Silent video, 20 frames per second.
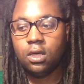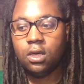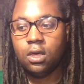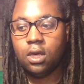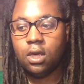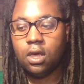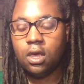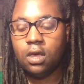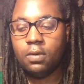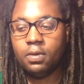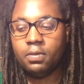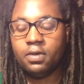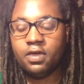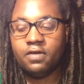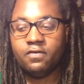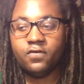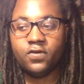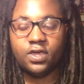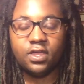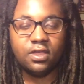Um, am I
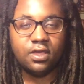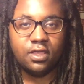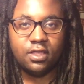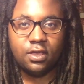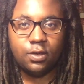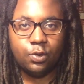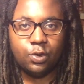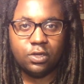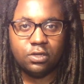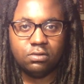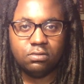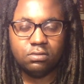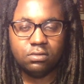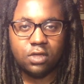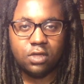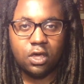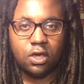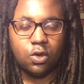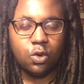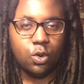forgetting anyone?
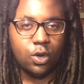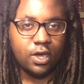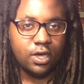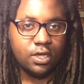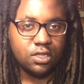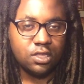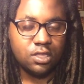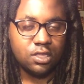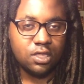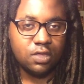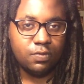Aquarius's